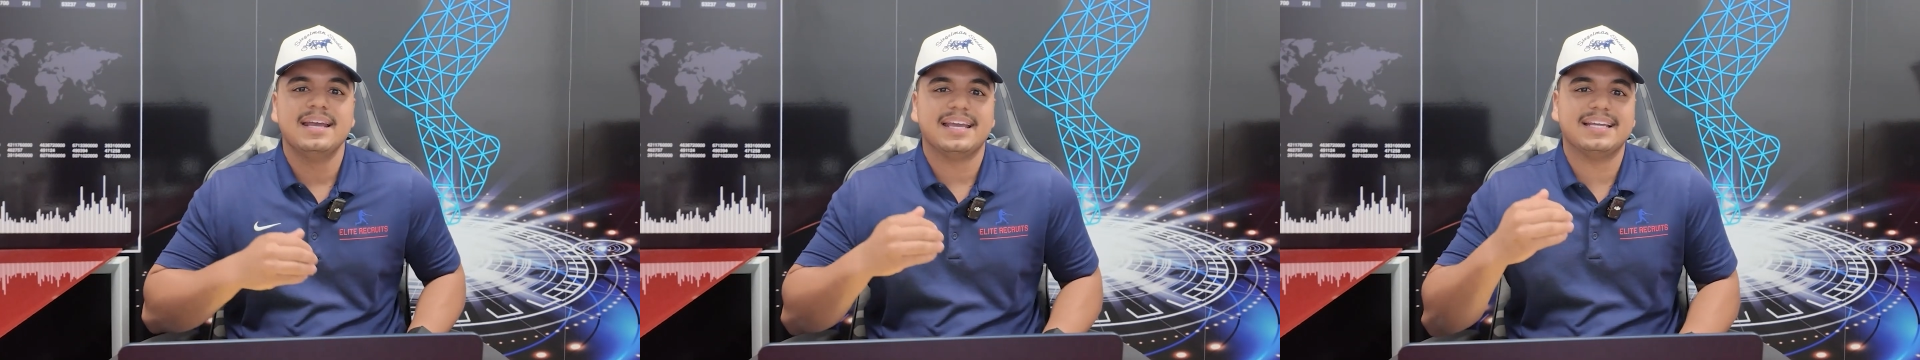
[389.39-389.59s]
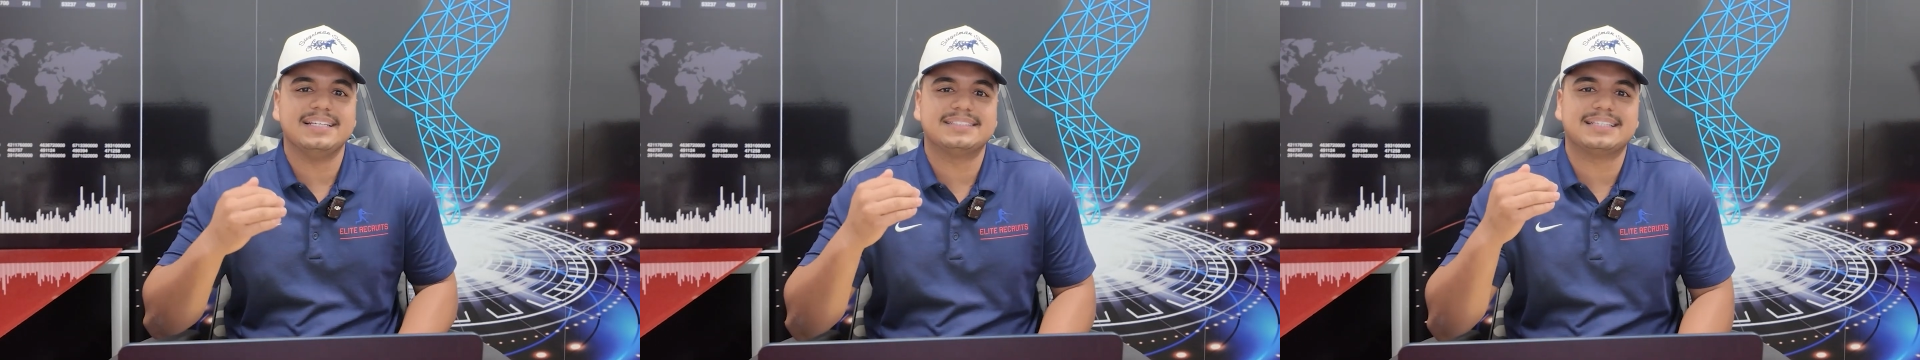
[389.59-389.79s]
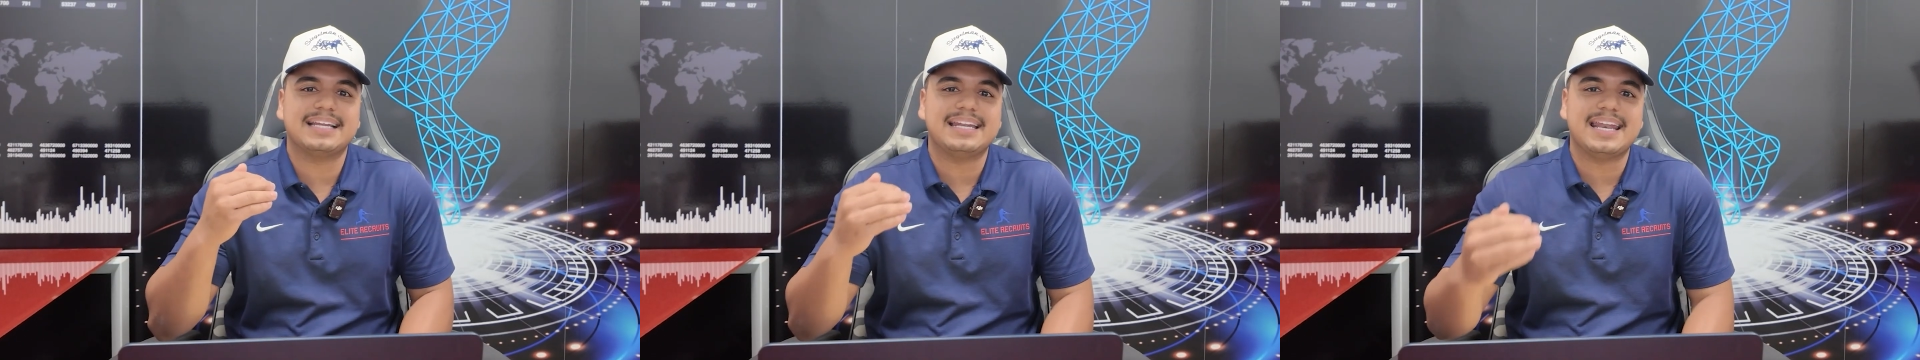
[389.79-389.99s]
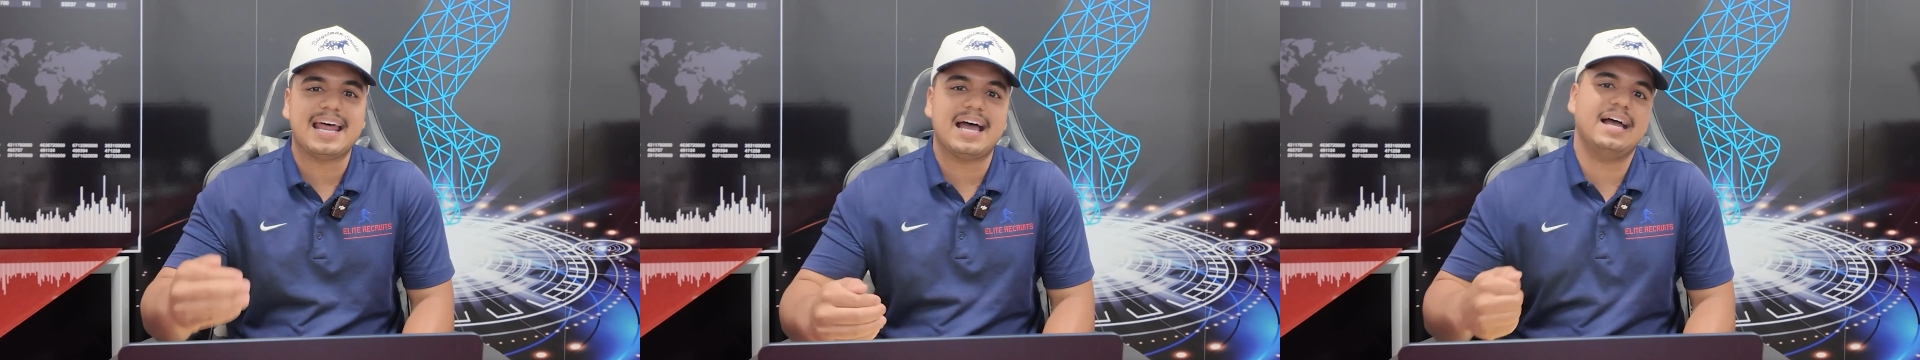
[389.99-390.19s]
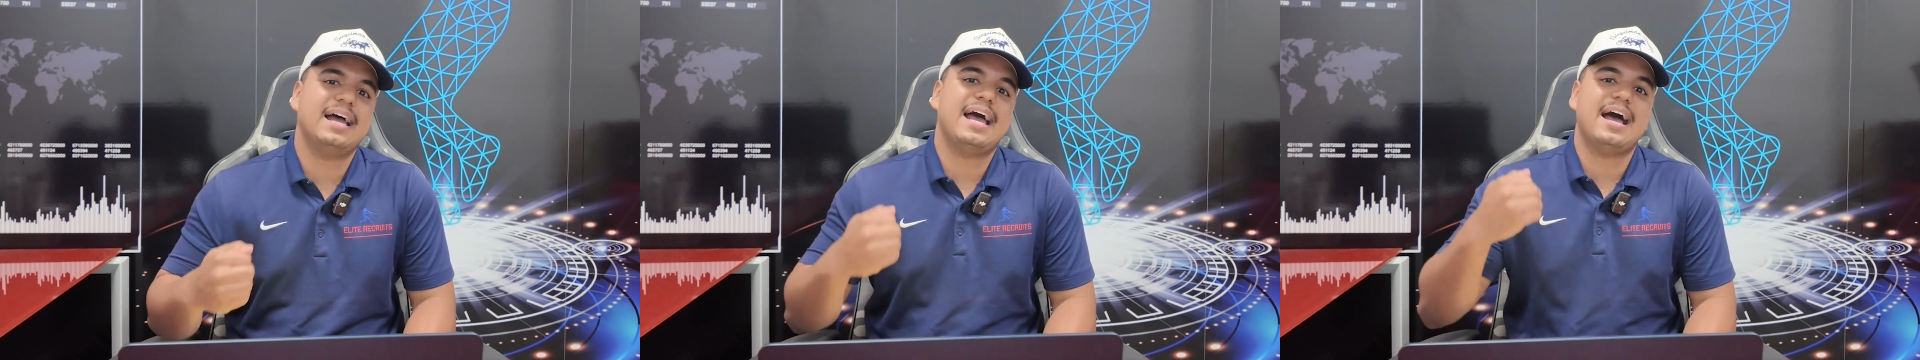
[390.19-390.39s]
is
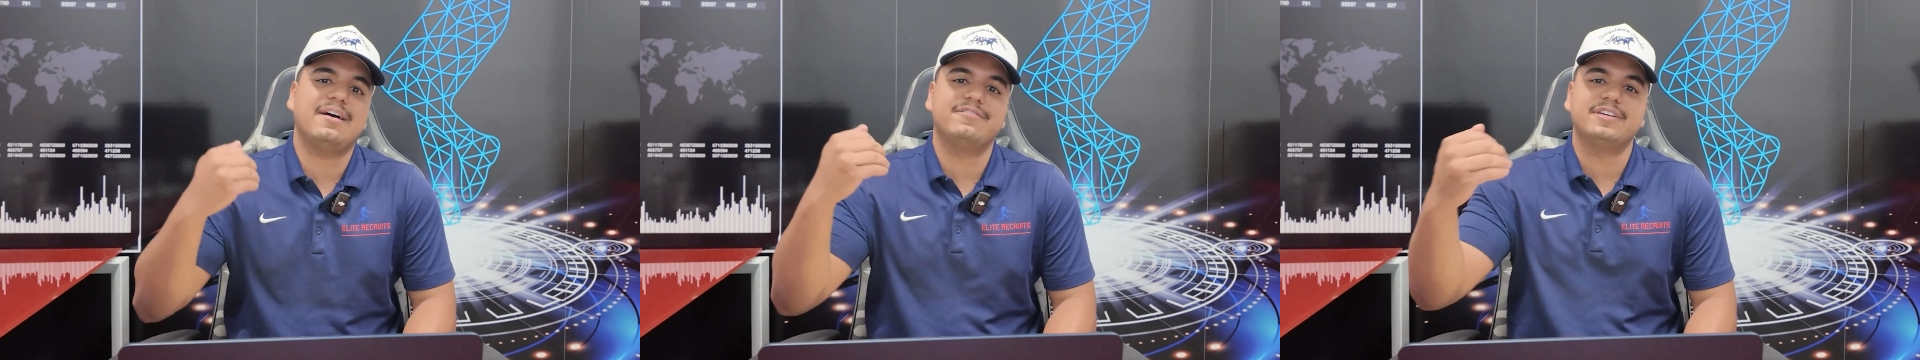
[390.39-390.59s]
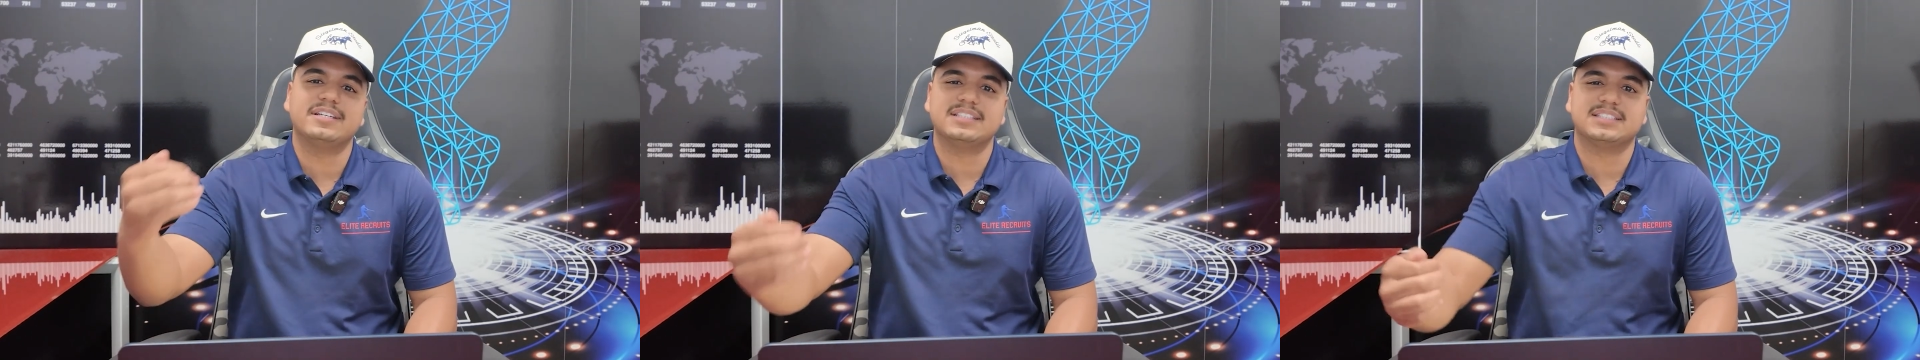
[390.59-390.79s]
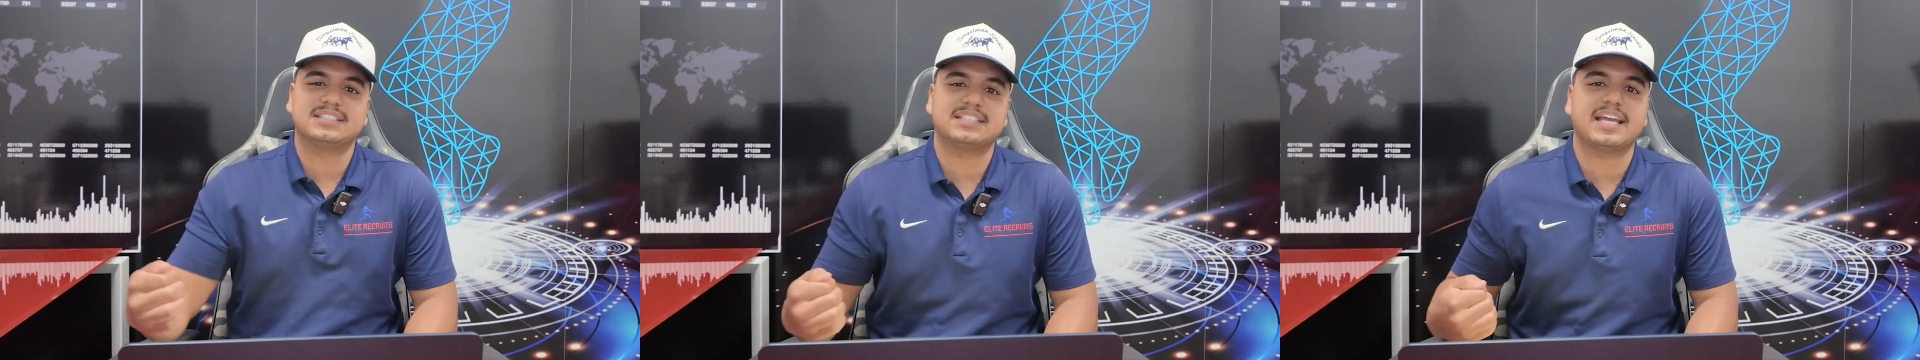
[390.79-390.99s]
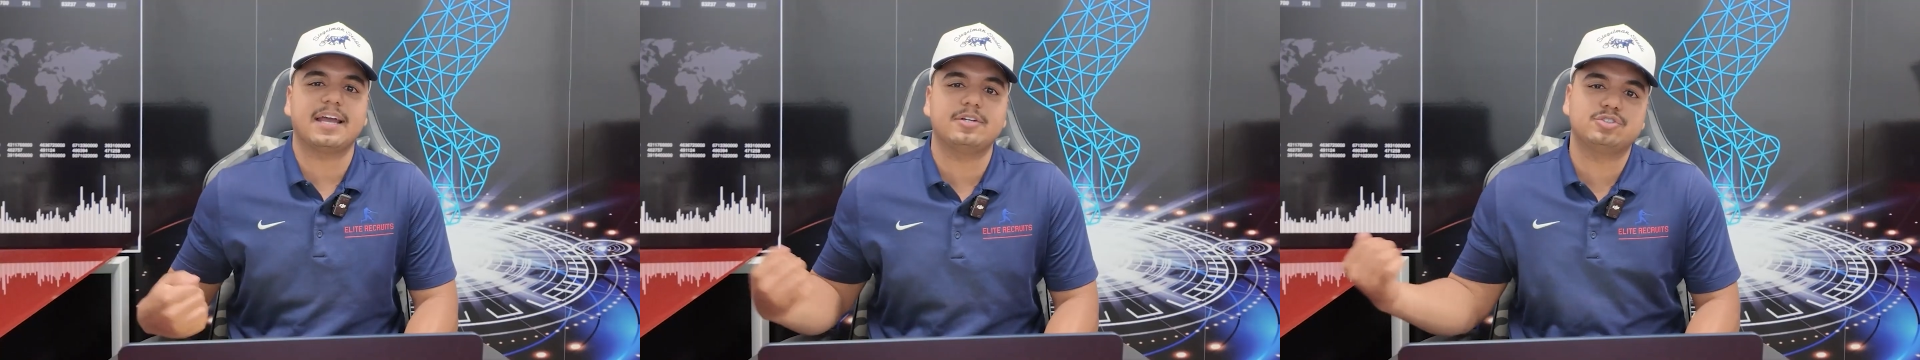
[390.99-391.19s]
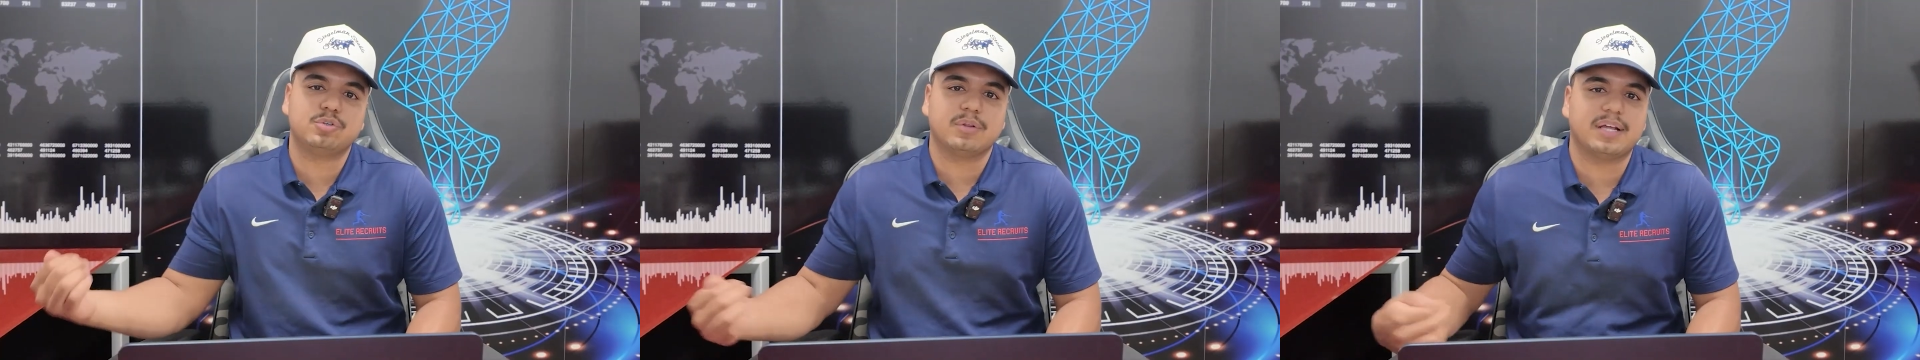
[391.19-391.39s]
not having a
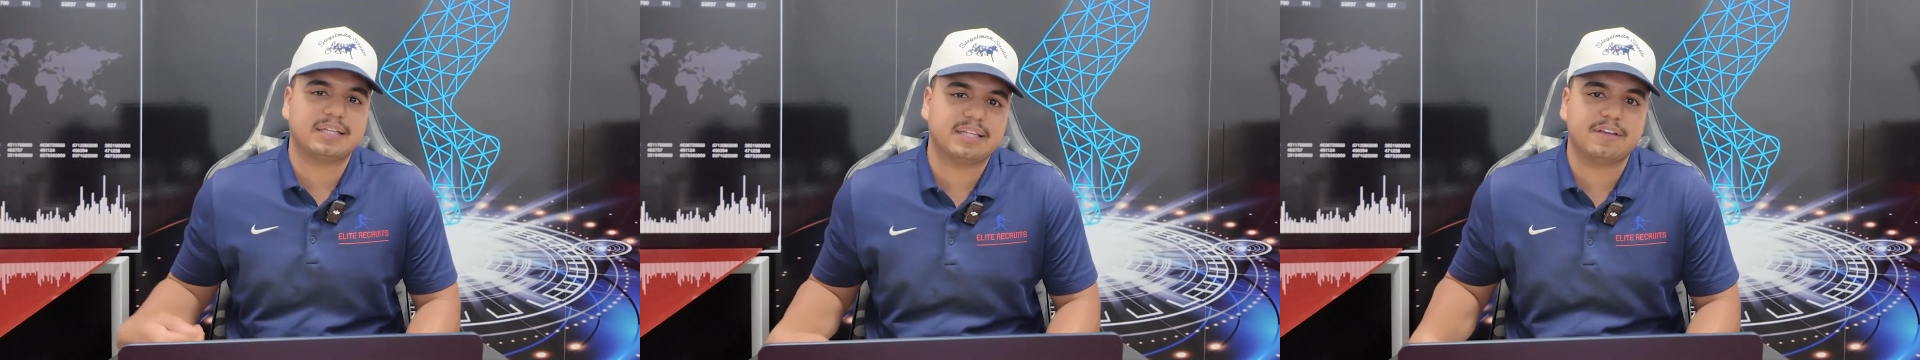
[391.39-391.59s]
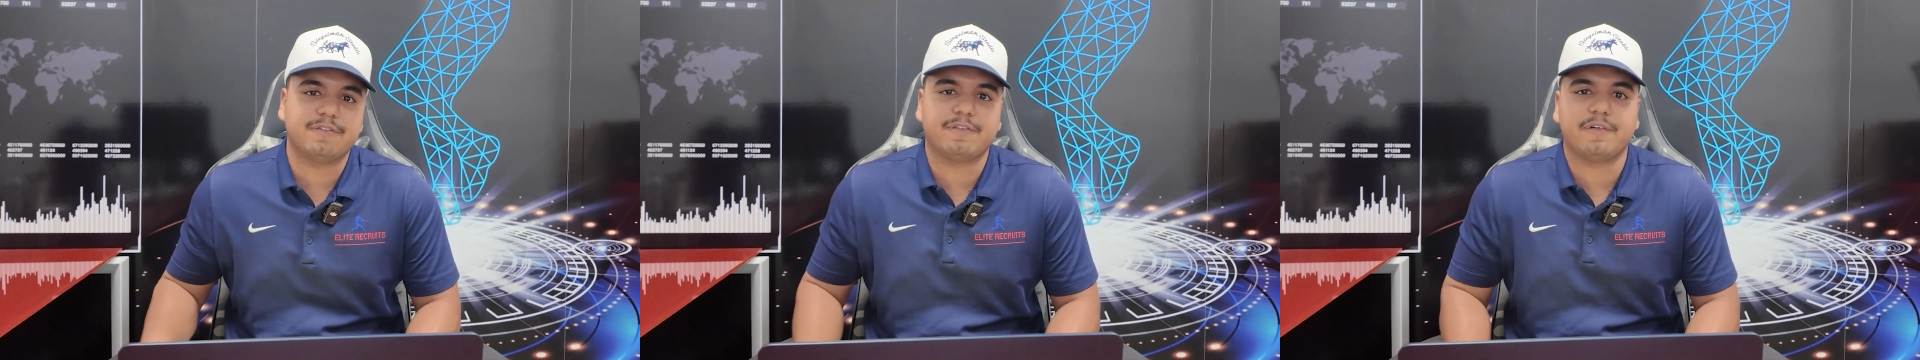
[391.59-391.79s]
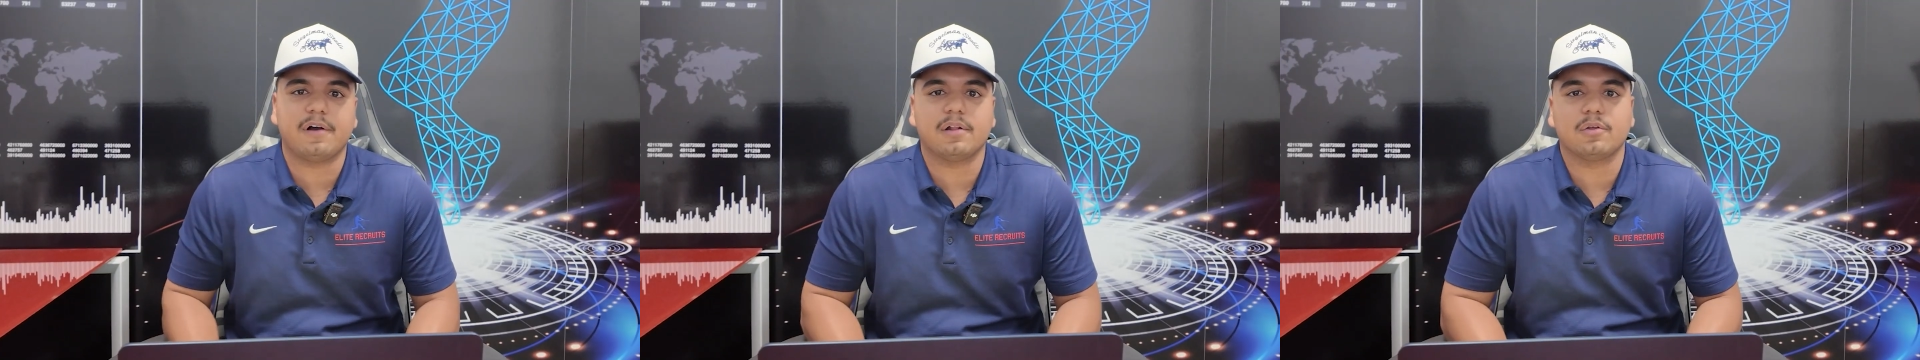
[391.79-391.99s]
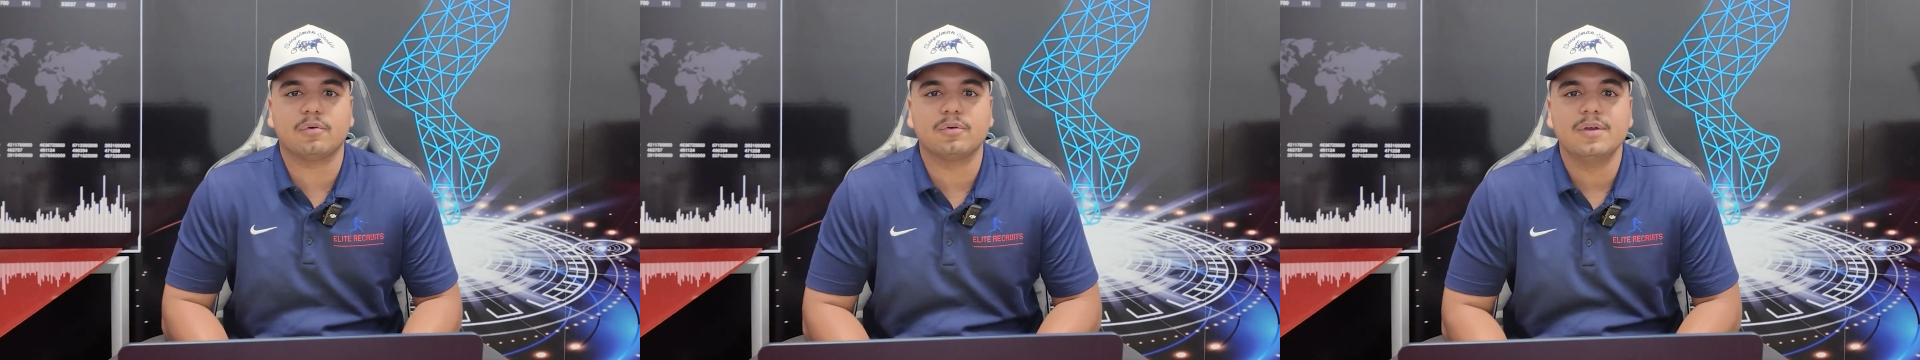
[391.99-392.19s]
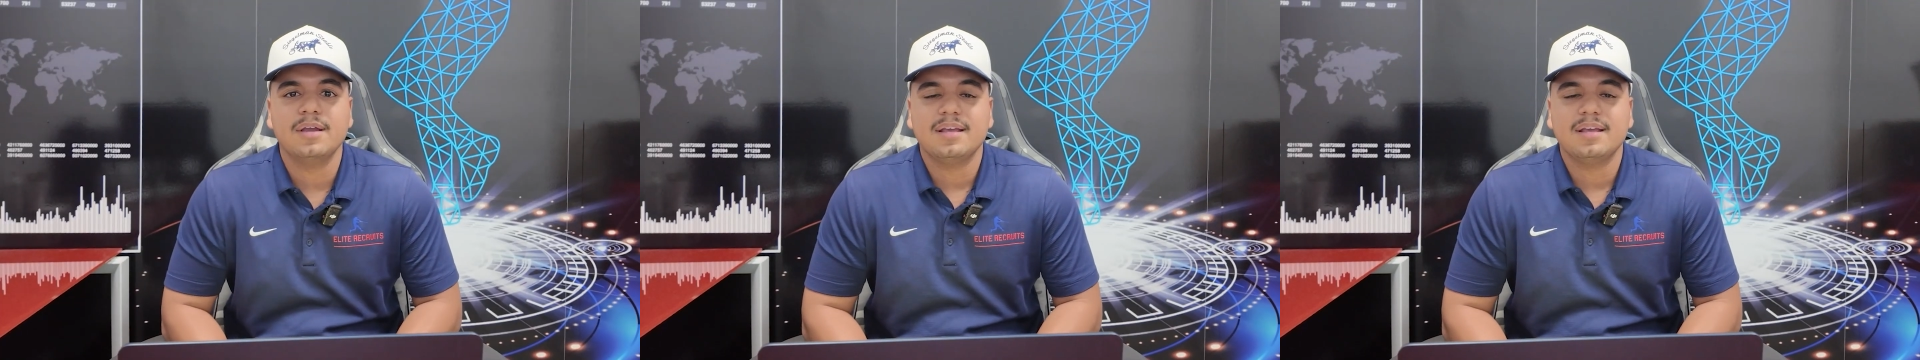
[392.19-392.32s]
schedule that they follow.